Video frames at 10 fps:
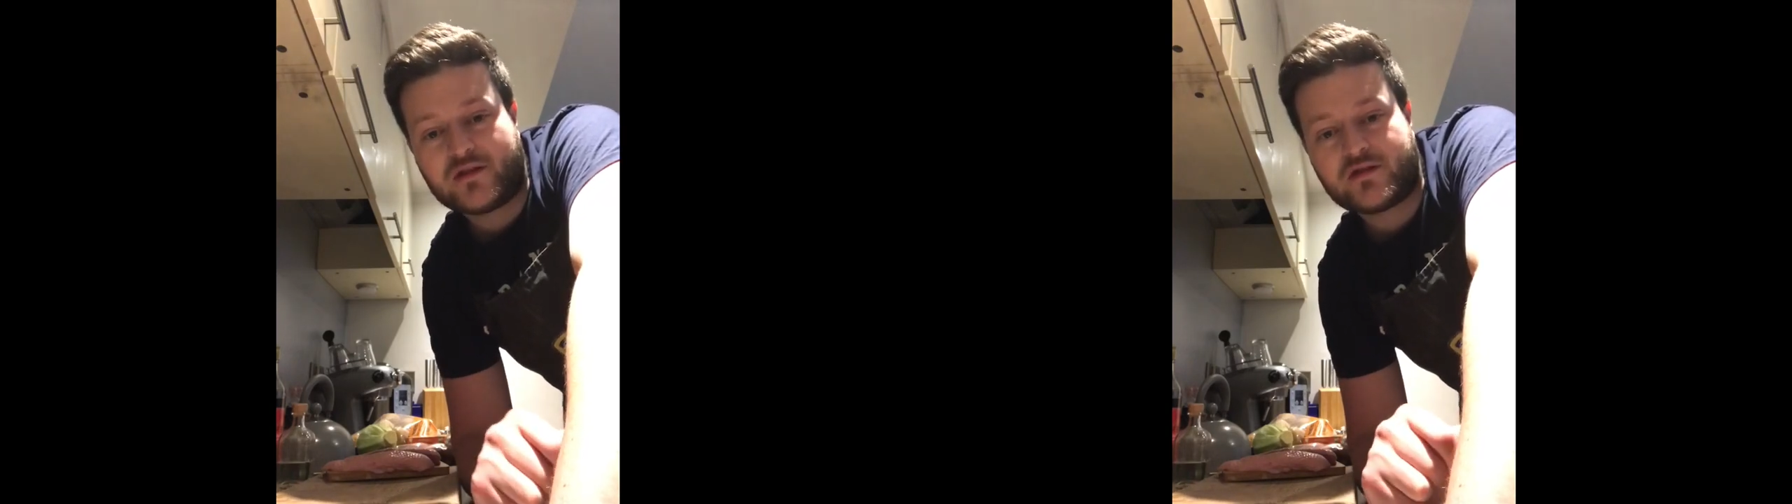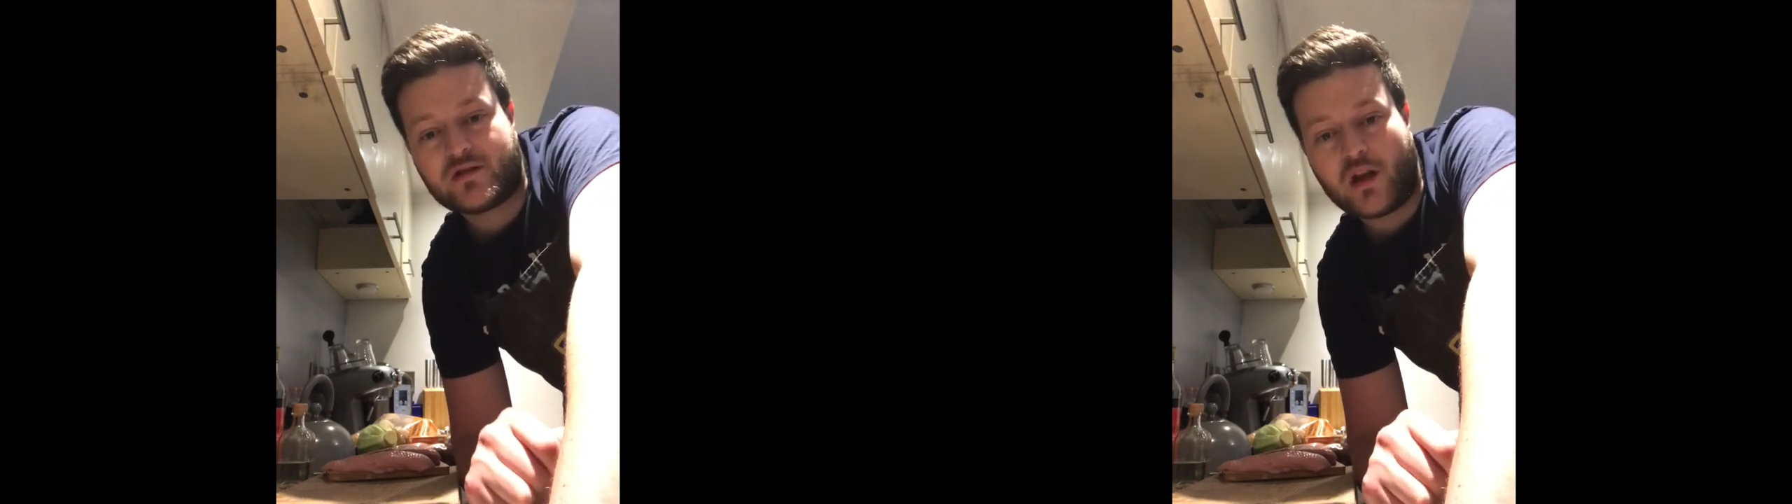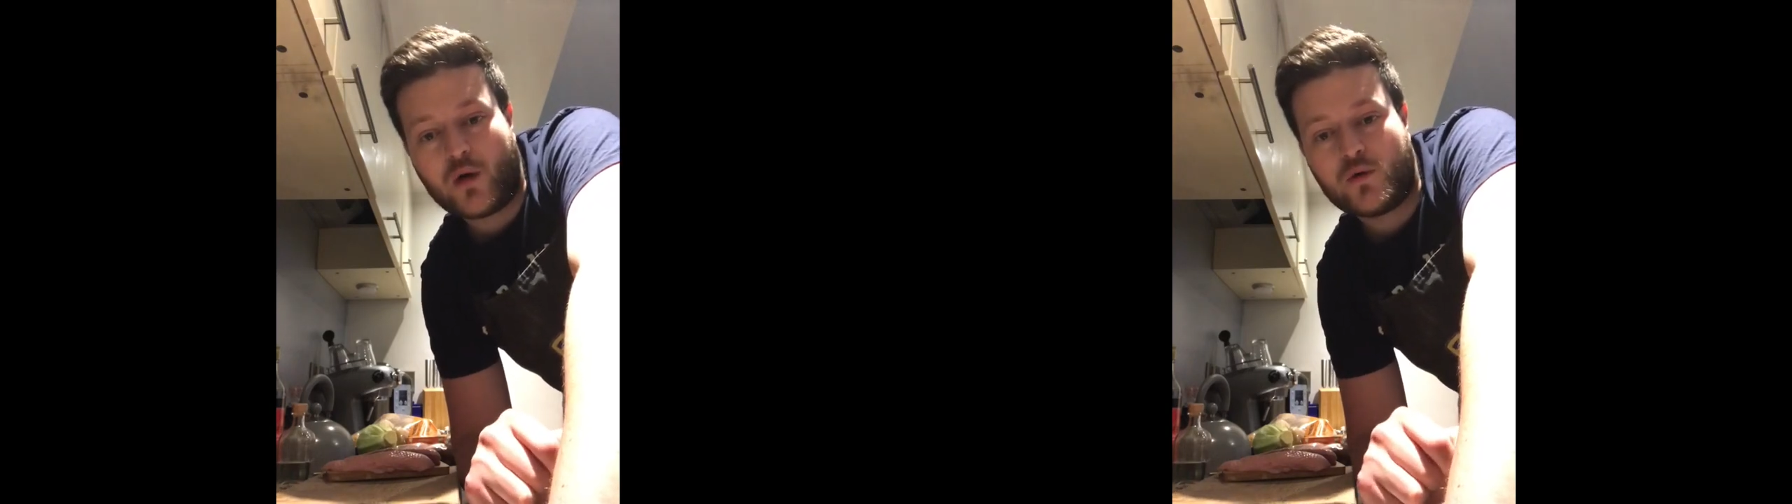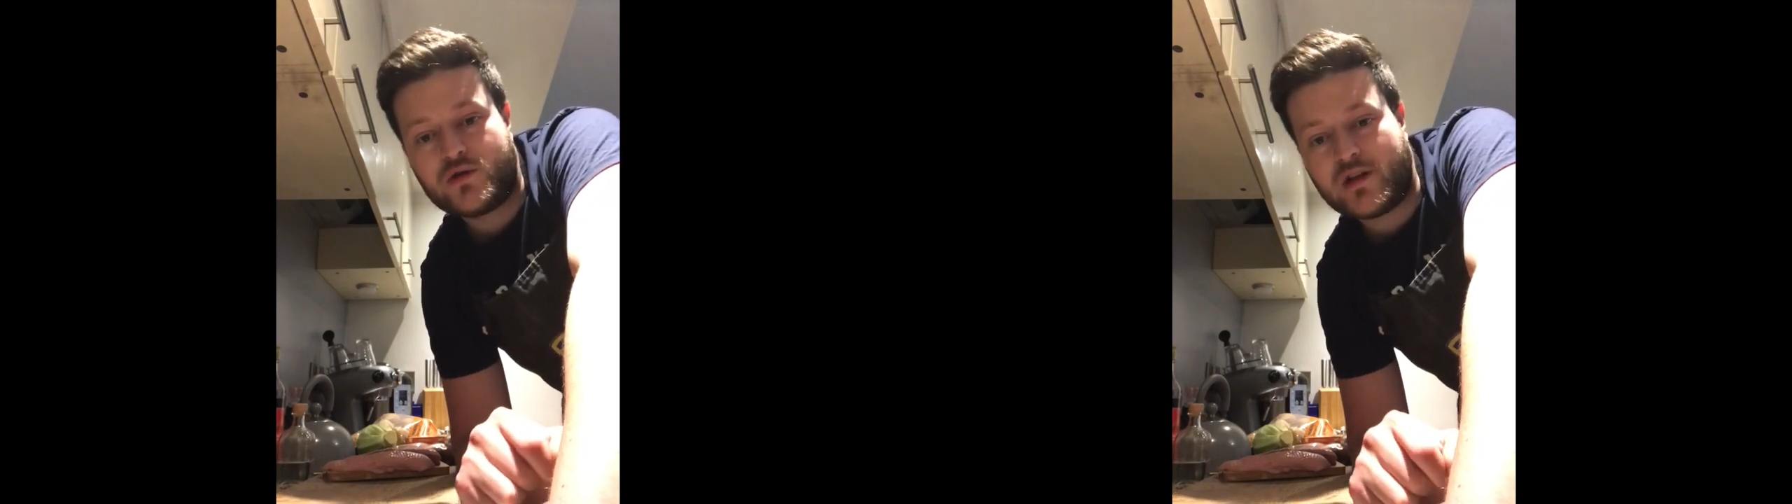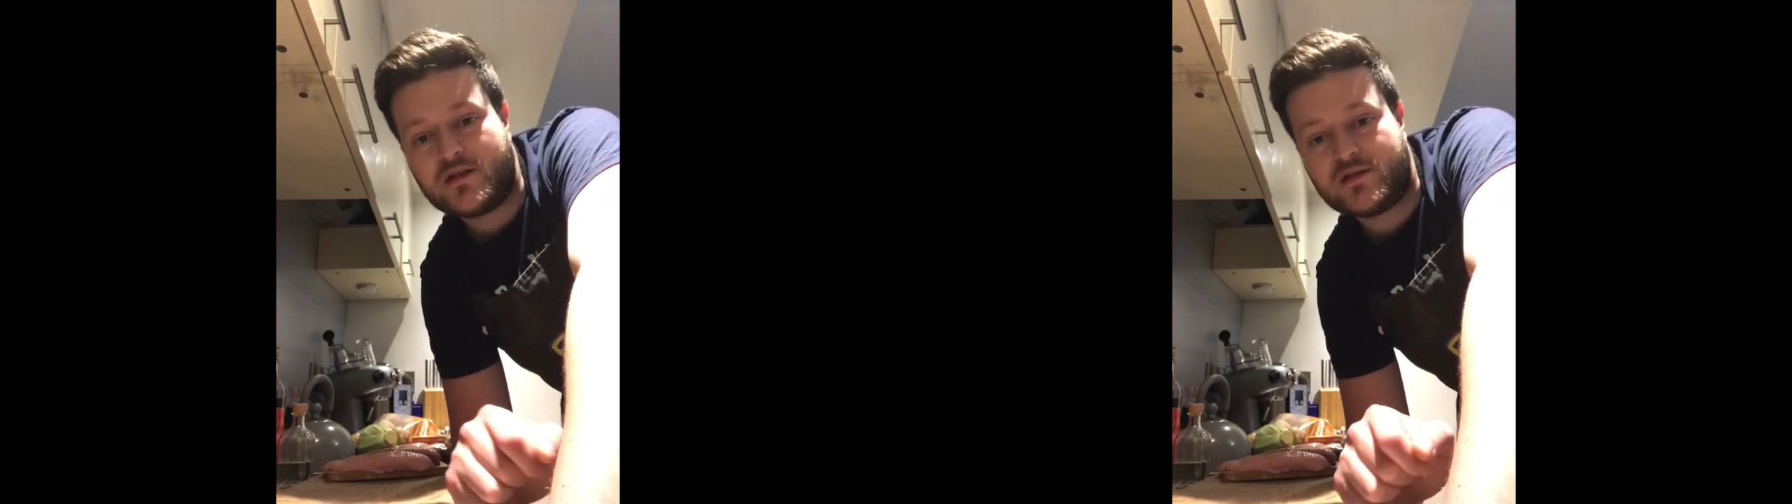a sloe
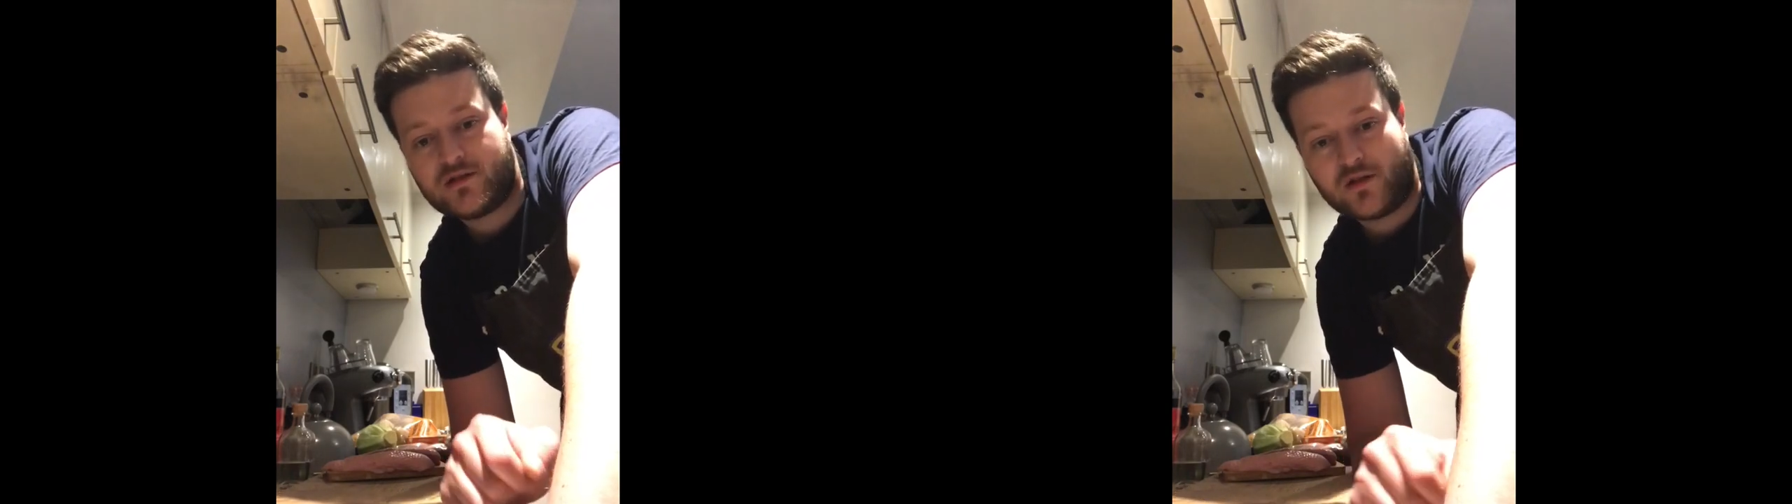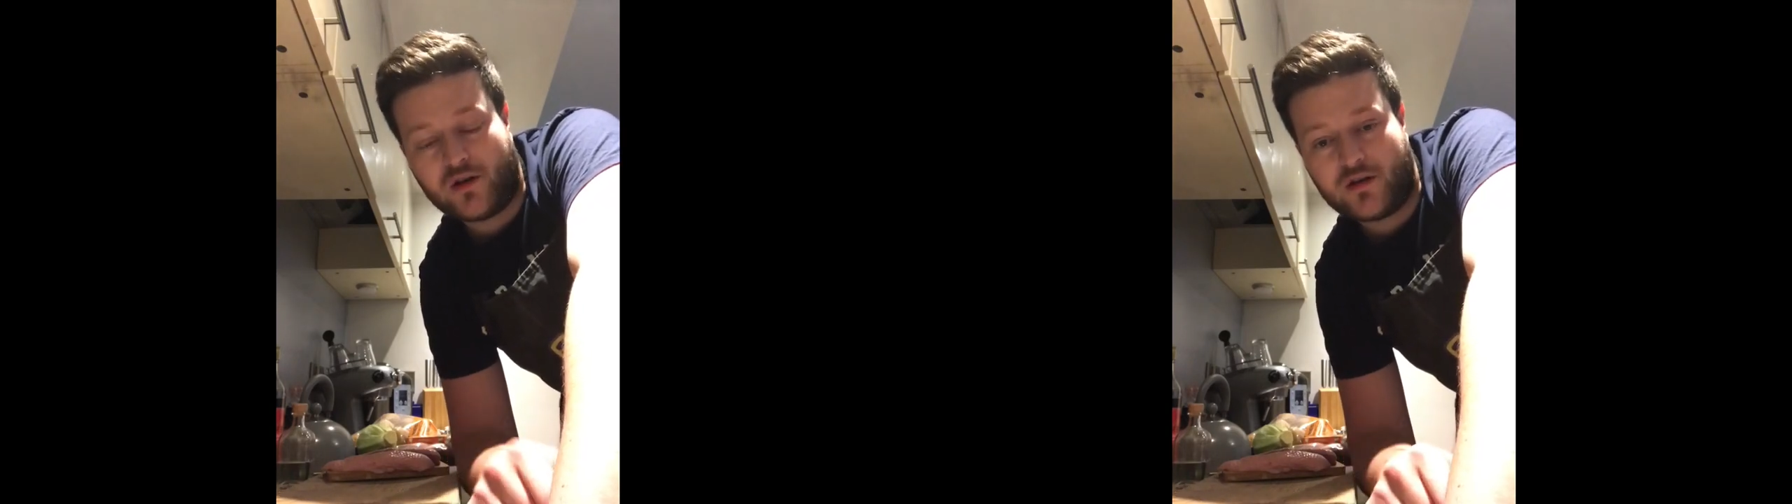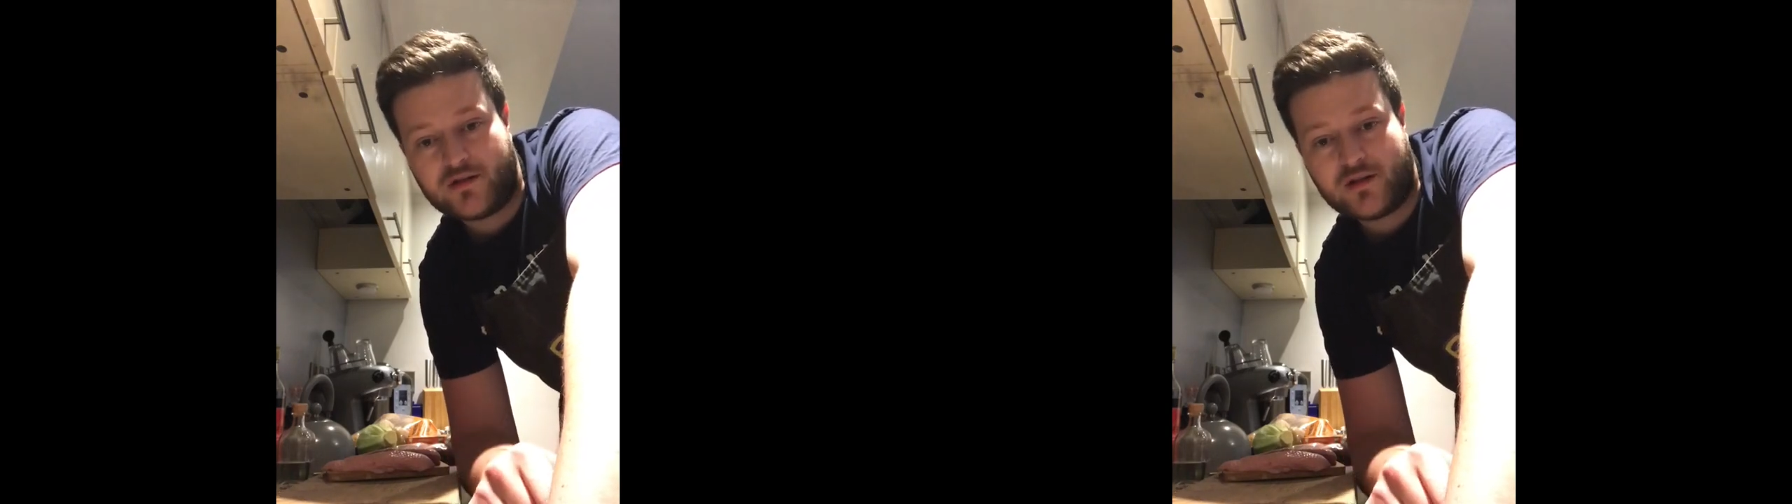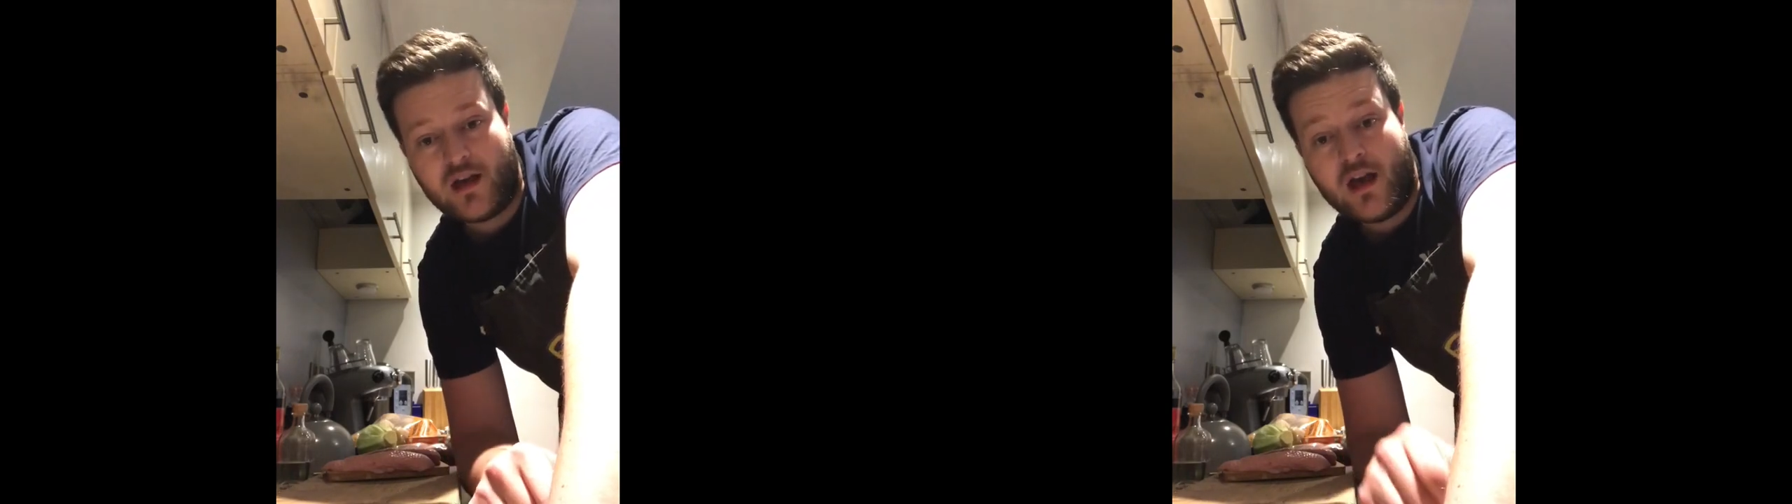gin sauce.